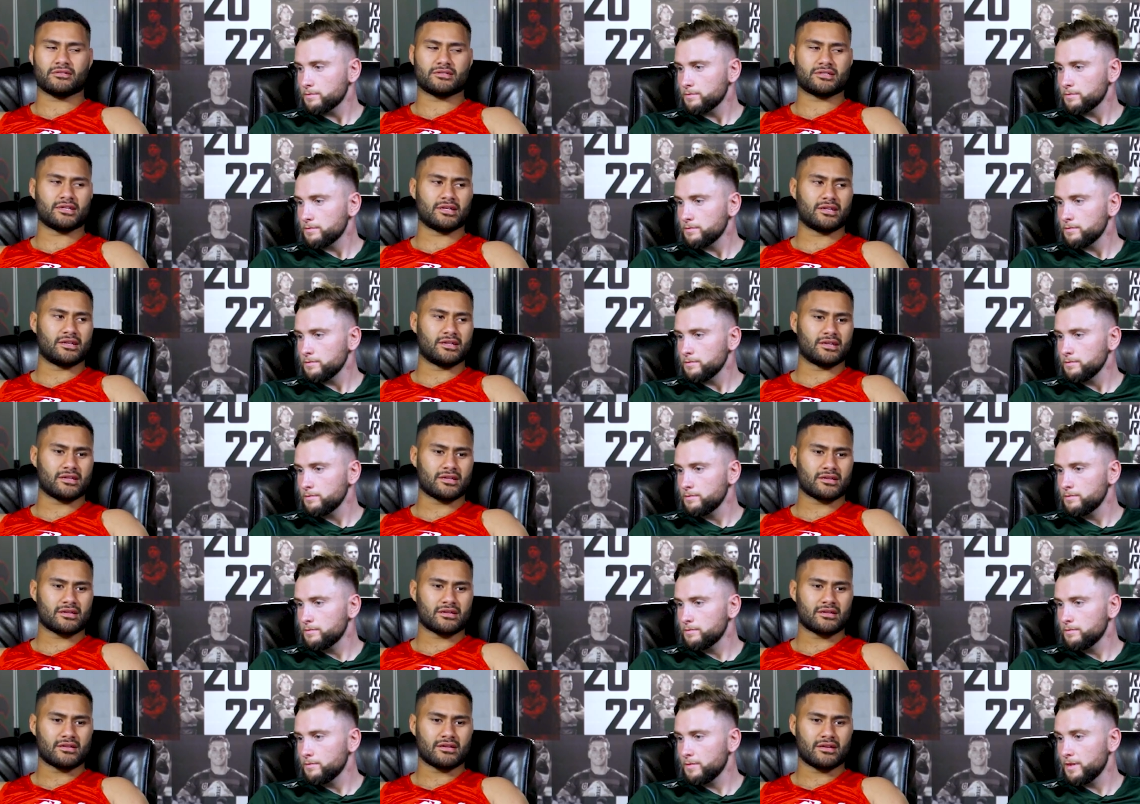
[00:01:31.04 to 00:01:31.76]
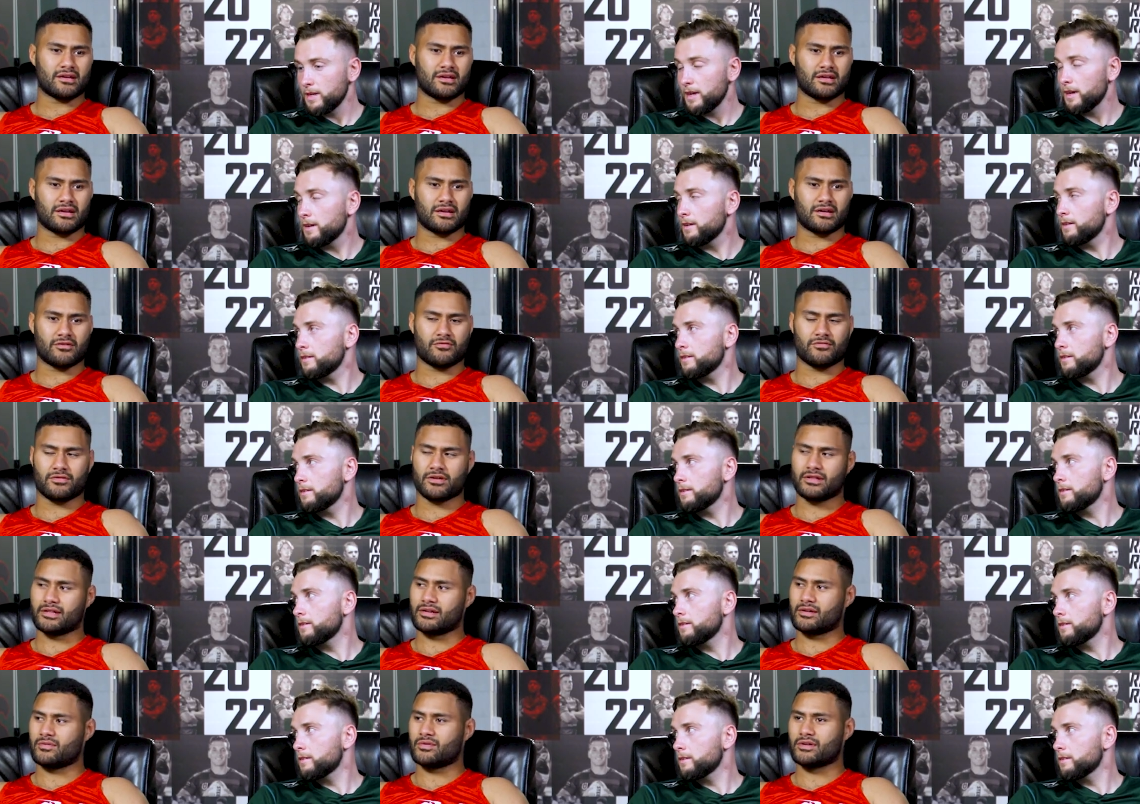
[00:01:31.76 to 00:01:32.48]
Speaker 1: of Sydney. Yeah. And I
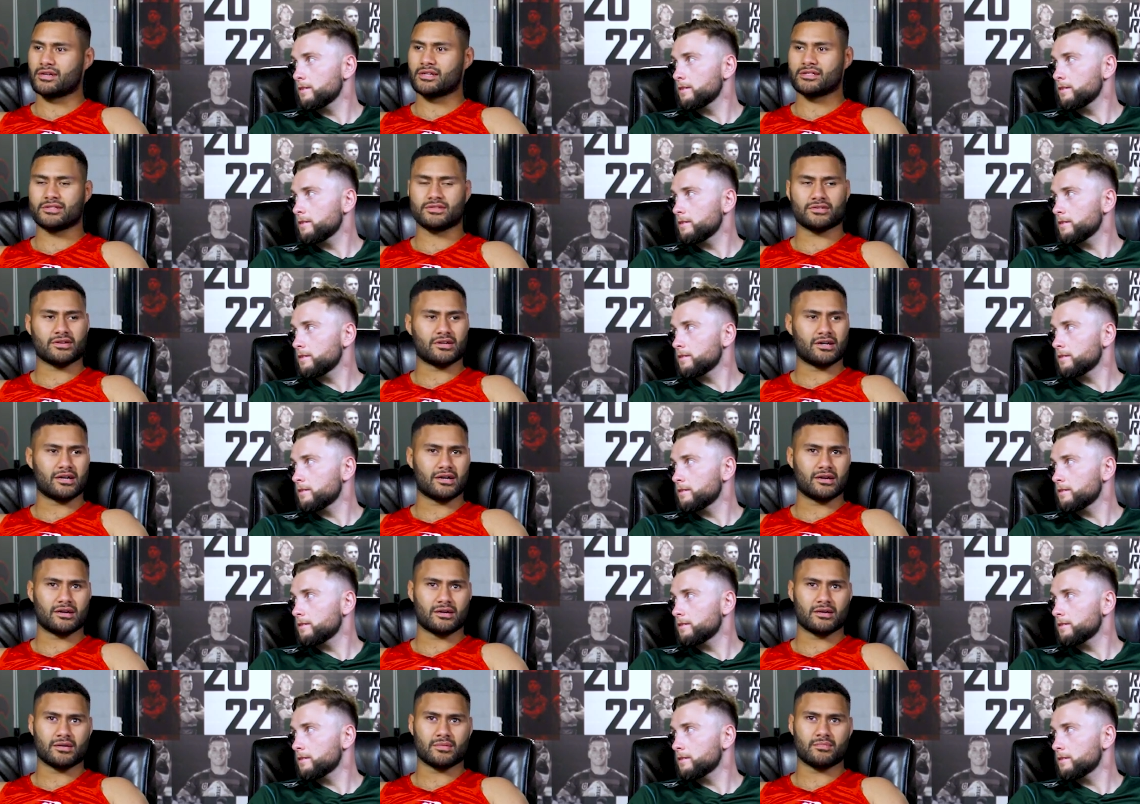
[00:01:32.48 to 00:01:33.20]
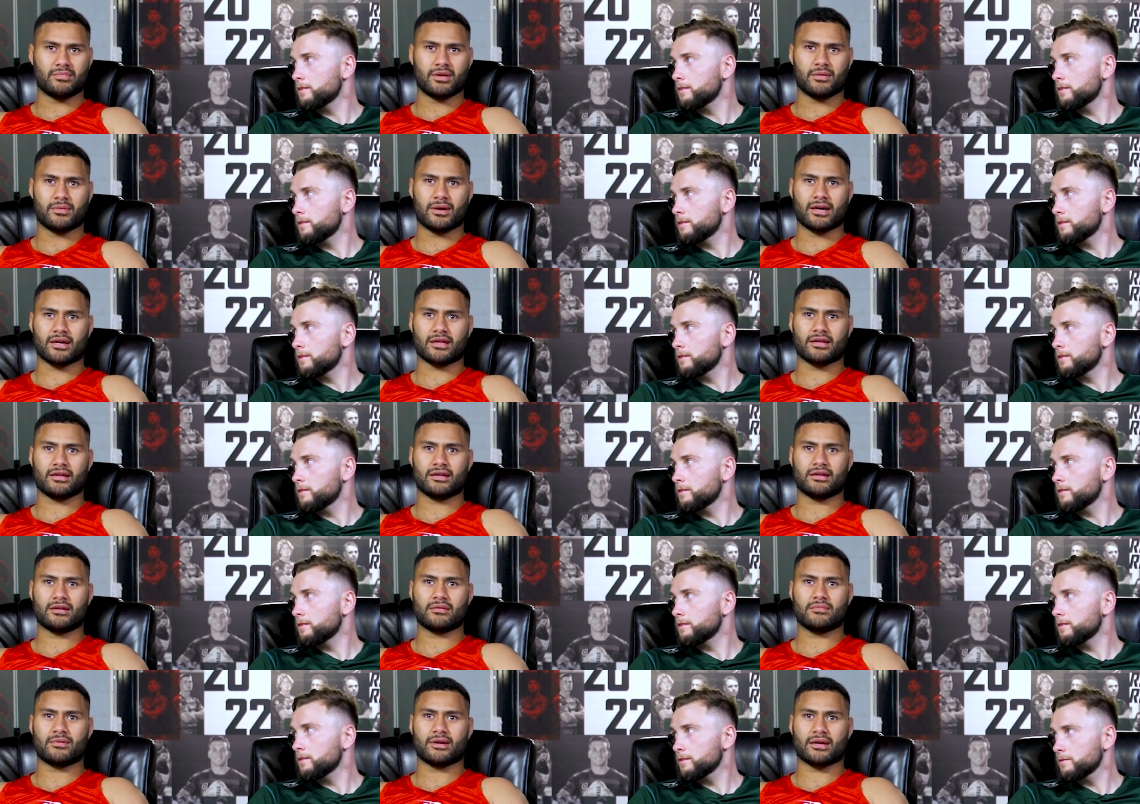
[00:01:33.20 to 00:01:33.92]
really wanted to uh, be back
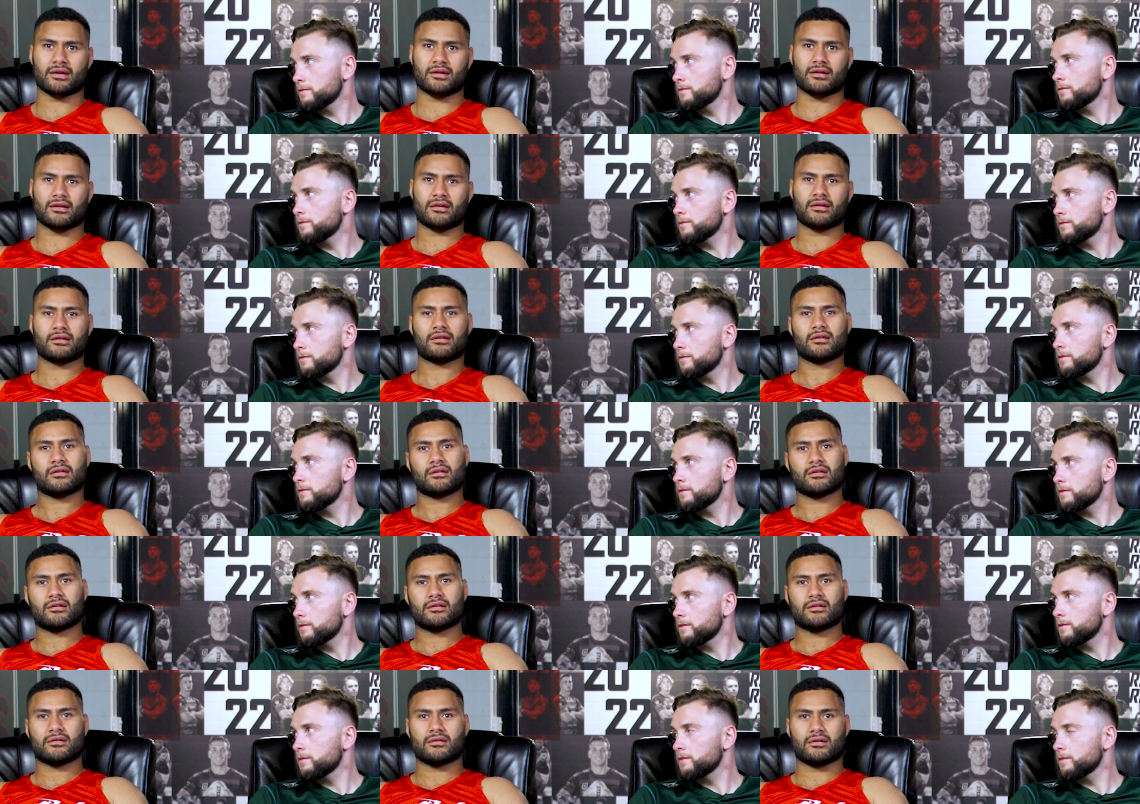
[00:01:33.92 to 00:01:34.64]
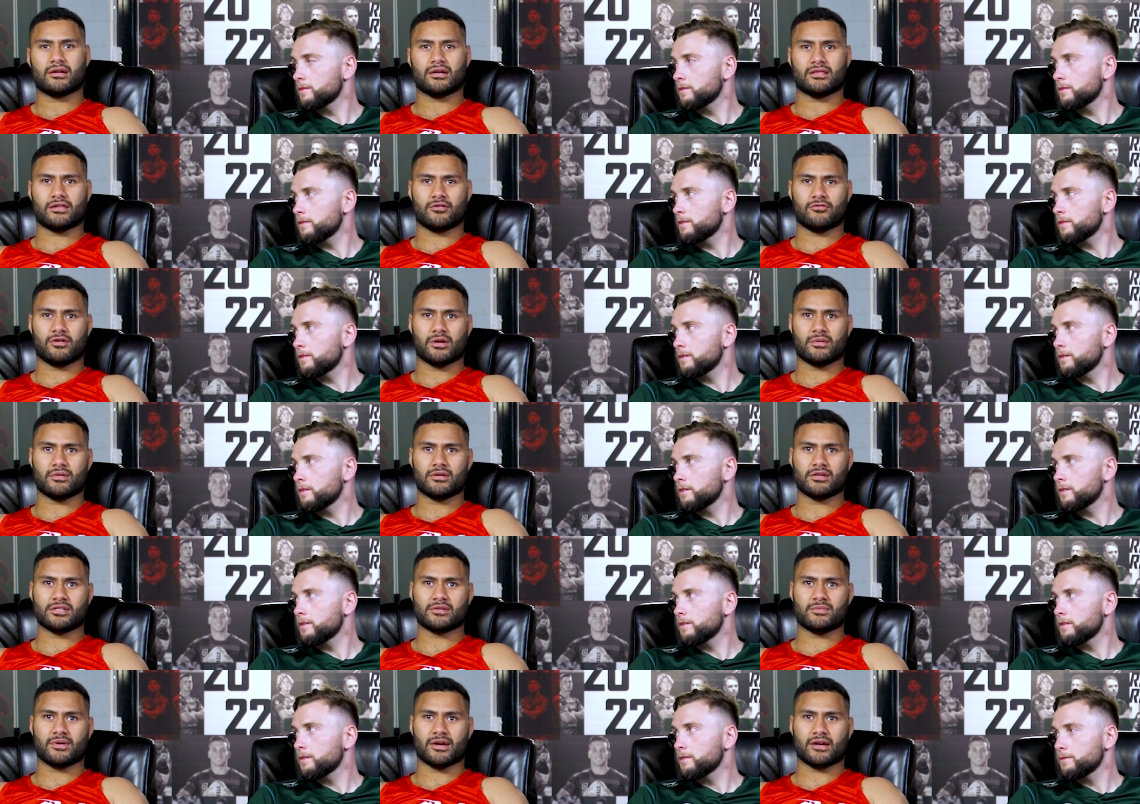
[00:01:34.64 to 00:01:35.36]
here, back at the
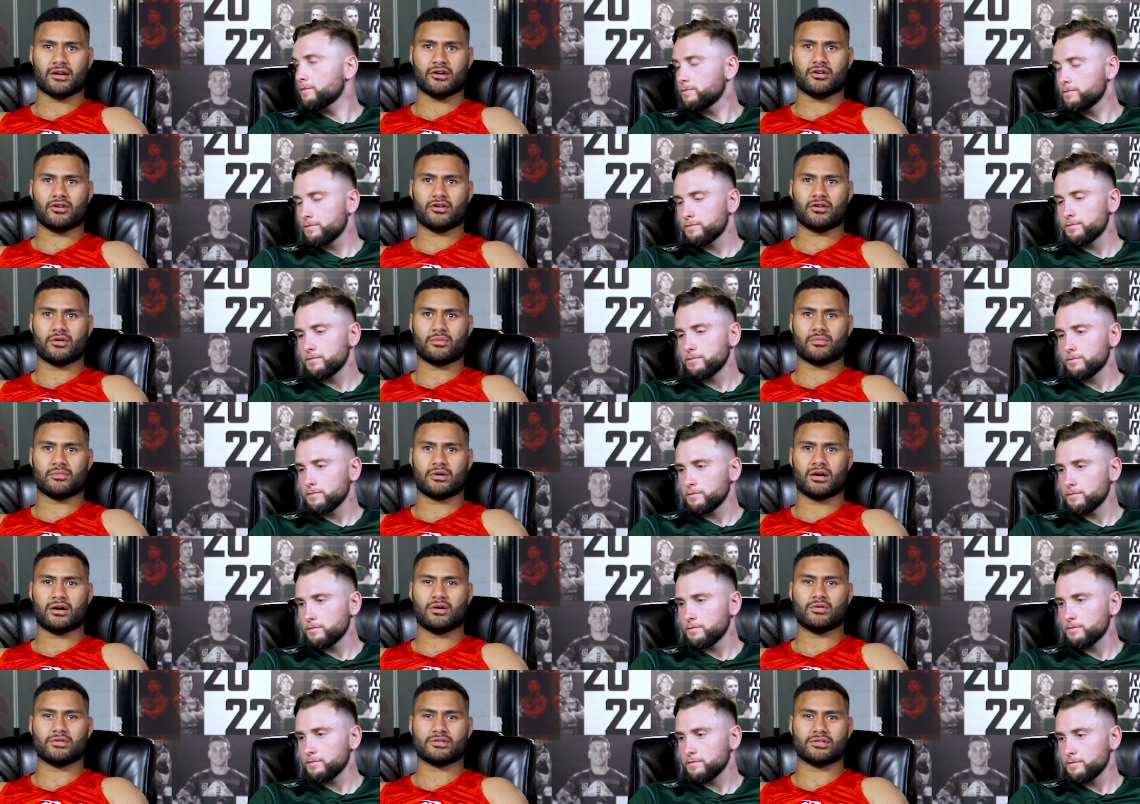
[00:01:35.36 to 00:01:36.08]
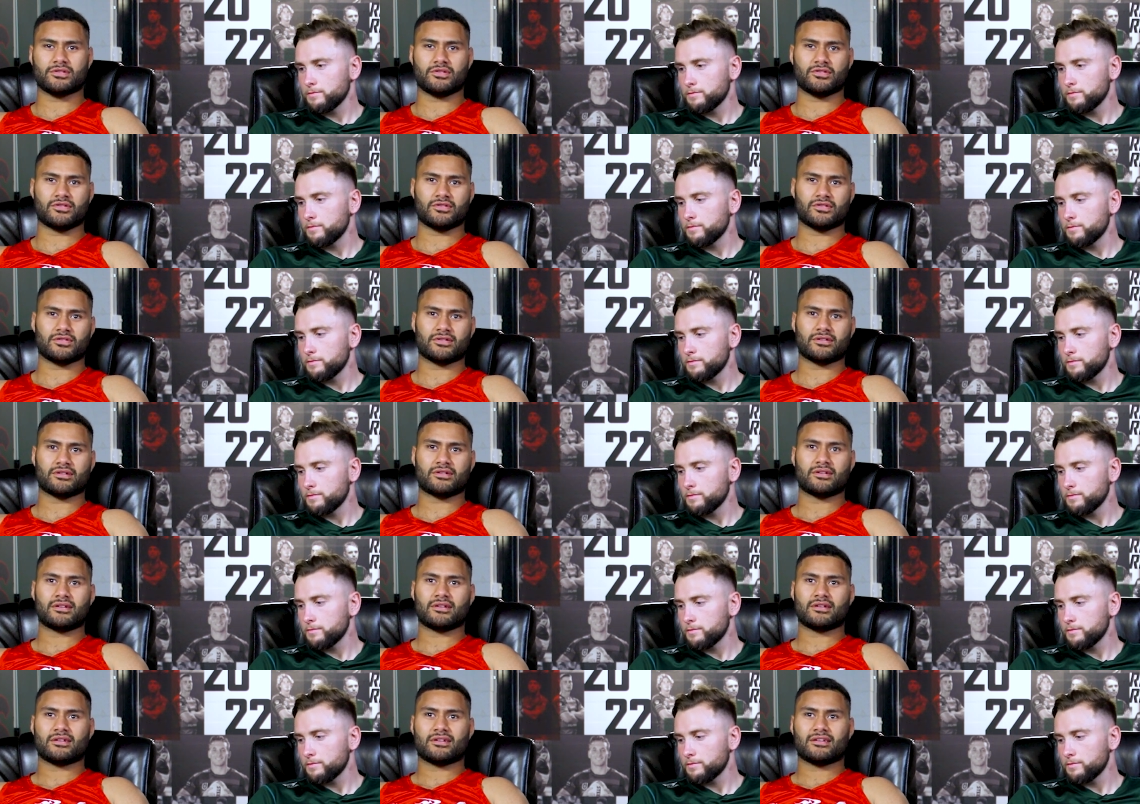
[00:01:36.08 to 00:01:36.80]
Rabbitohs, back at home. I always knew
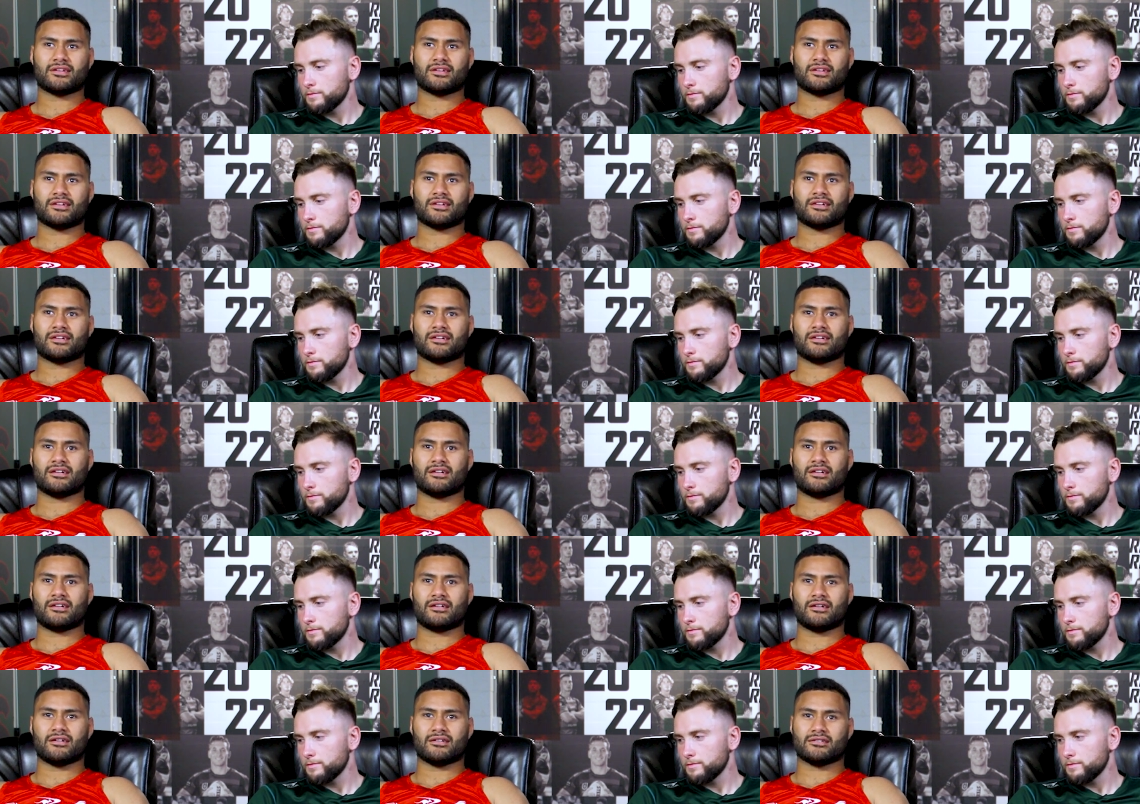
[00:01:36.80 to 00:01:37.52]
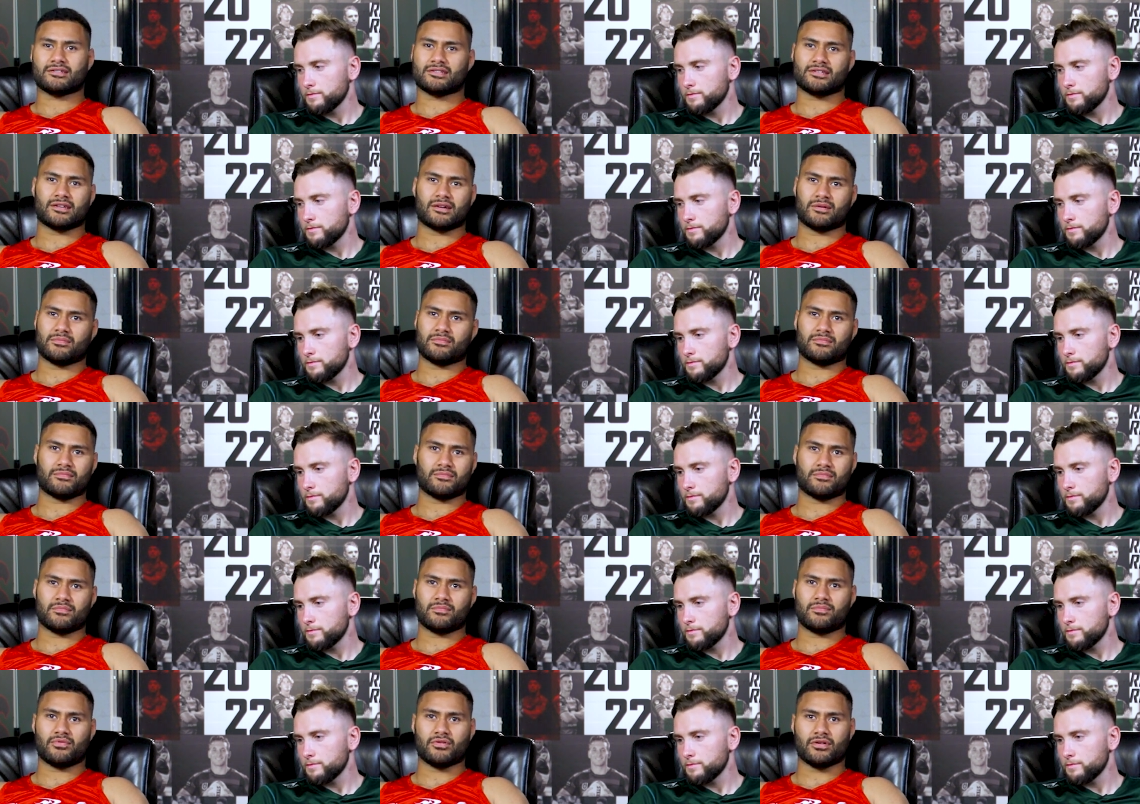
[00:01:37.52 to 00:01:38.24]

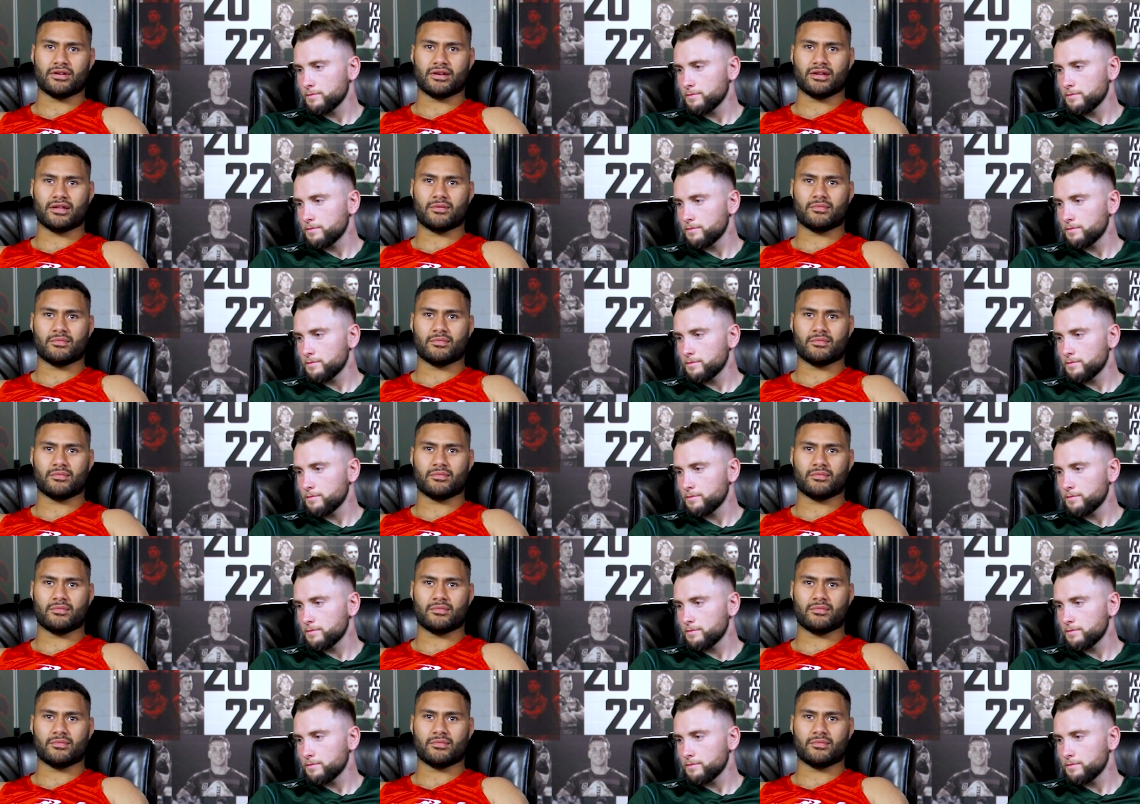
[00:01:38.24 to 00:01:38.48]
some point